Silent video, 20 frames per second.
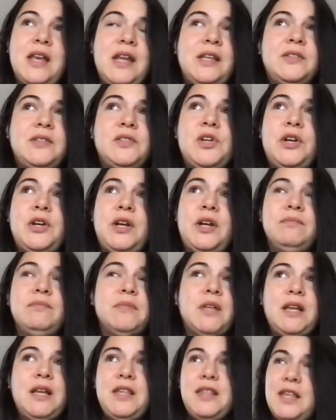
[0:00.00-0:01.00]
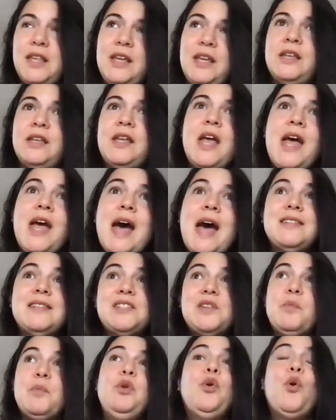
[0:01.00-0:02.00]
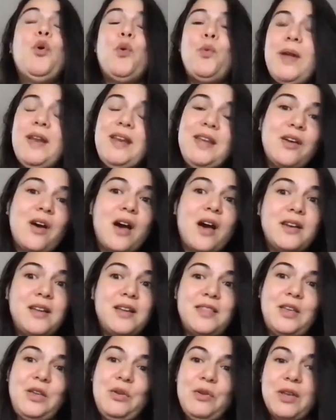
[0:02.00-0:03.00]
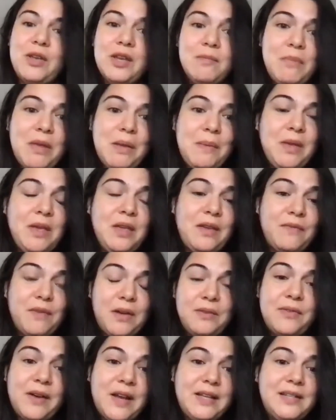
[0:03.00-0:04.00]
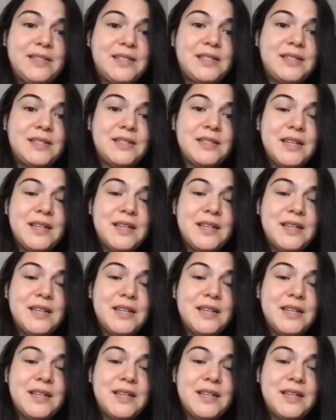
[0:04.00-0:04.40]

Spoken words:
Is there anything, as someone who already got in, that you can maybe give advice